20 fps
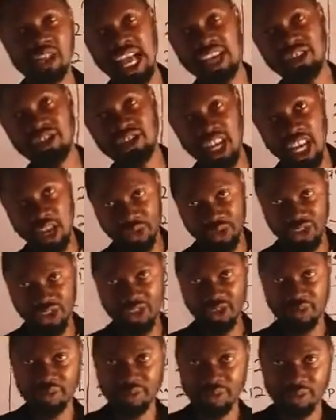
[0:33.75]

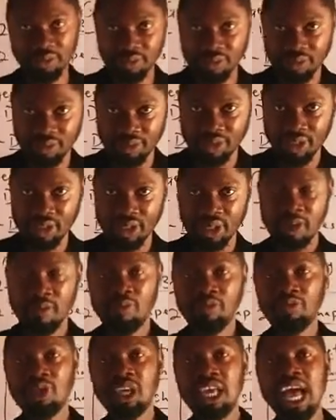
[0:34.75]
shapes.
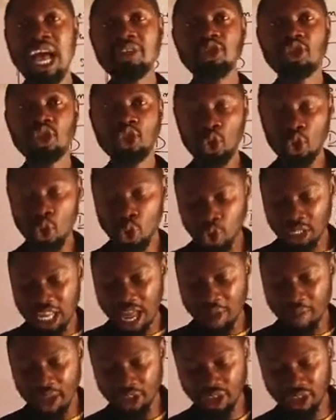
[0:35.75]
They are
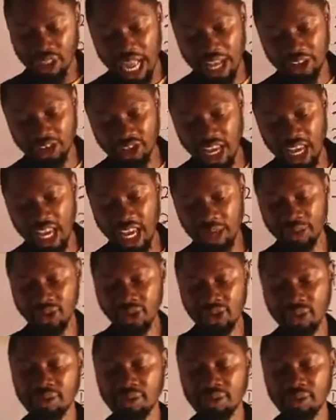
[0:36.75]
two-dimensional shapes,